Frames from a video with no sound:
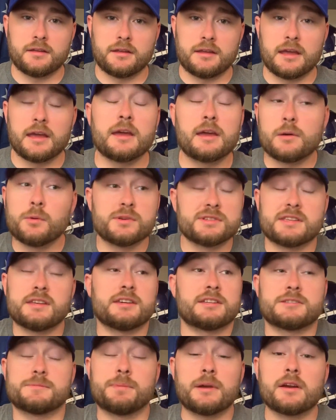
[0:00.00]
It was an
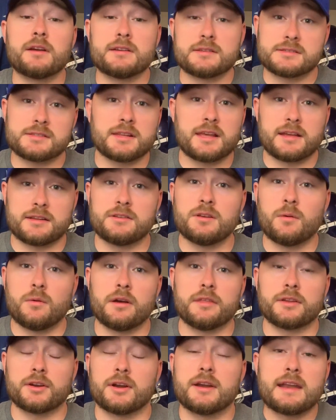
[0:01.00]
experience like no
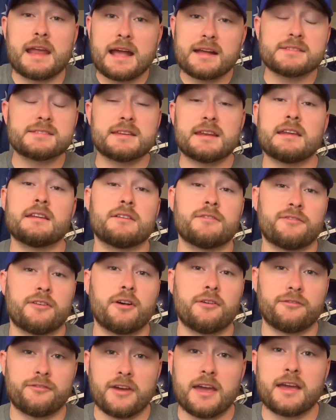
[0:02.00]
other. And as an
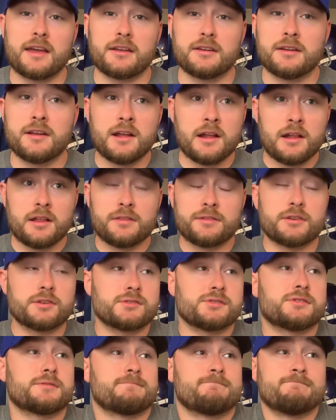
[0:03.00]
NFL fan,
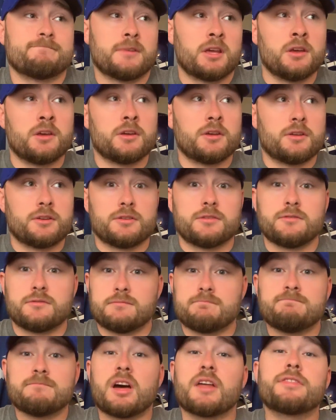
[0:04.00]
there's
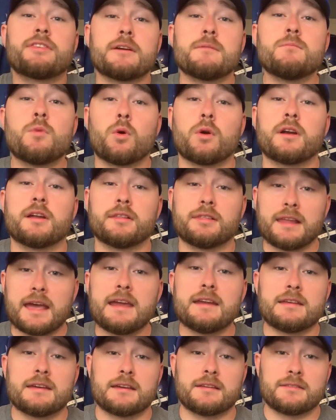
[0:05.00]
nothing more
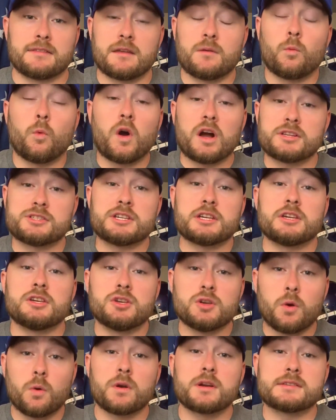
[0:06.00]
elating than watching
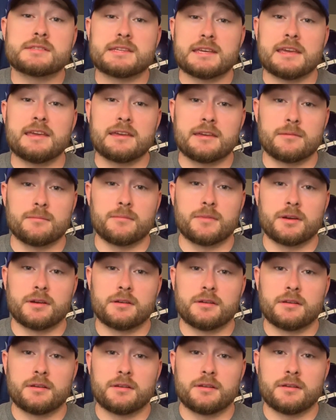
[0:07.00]
your team,
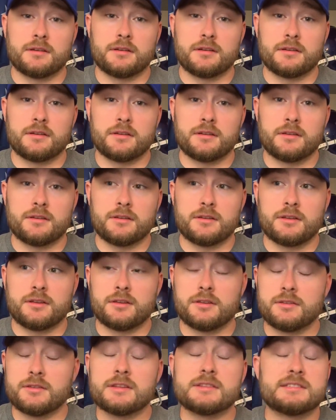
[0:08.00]

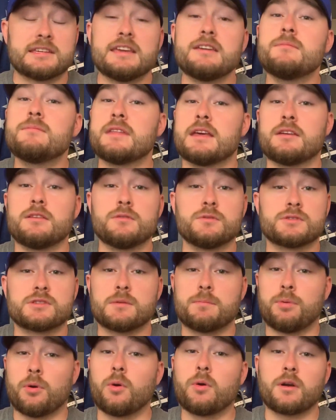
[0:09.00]
the team that you
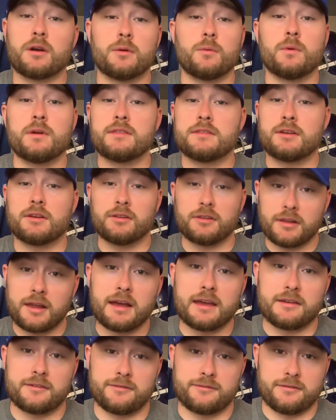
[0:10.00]
support with your
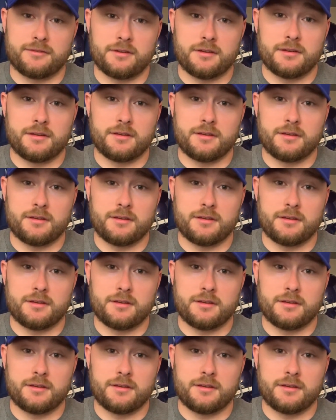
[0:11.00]
life,